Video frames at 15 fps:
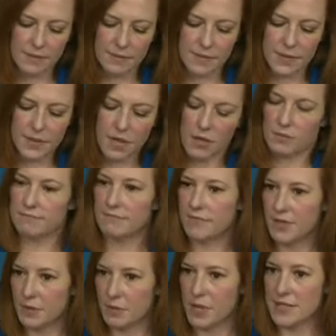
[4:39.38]
No.
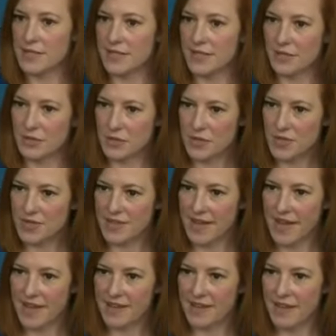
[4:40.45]
The president knows
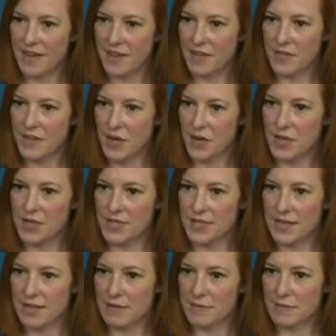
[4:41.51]
that uh, there is
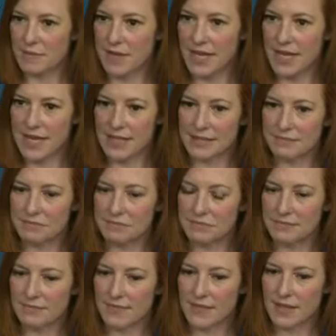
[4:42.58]
some um,
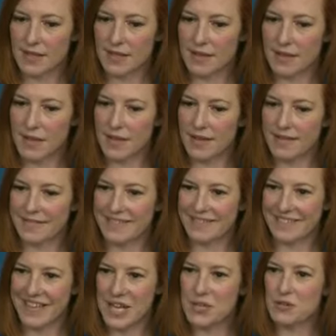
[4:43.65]
uh,
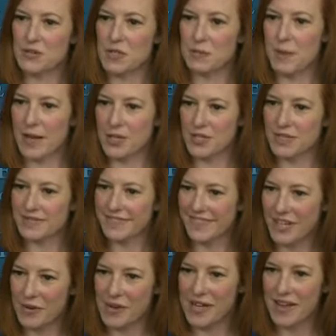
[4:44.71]
introspection
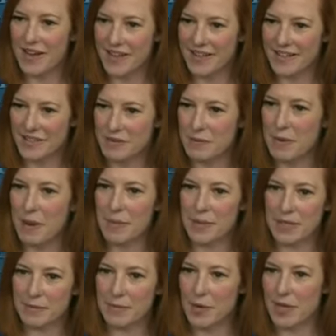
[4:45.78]
going on in the
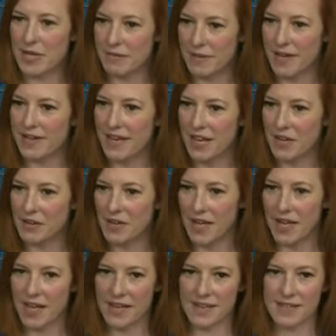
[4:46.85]
Republican Party right now
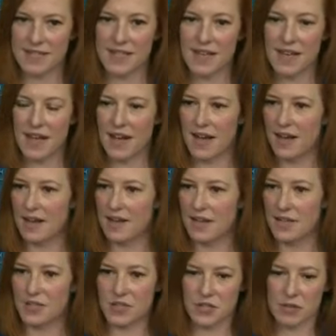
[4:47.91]
and uh, a
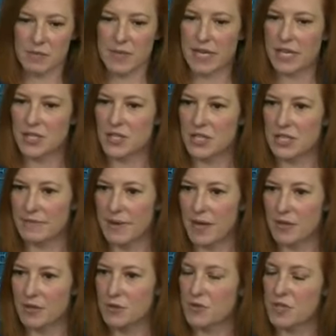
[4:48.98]
determination
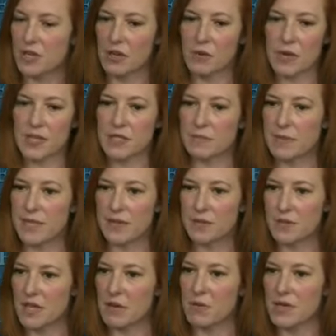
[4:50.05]
about who they're going to be, who
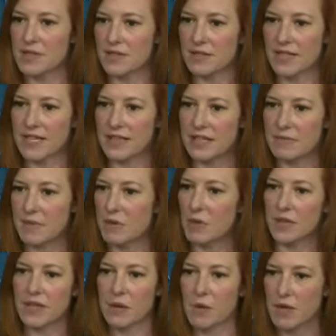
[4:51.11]
they want to lead them, and
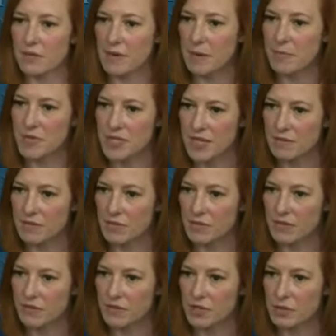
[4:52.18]
what they want to represent
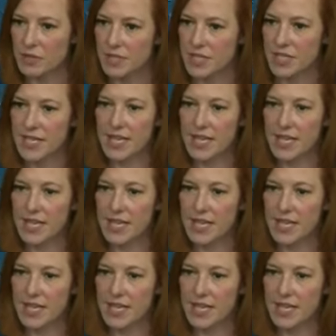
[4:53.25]
moving forward.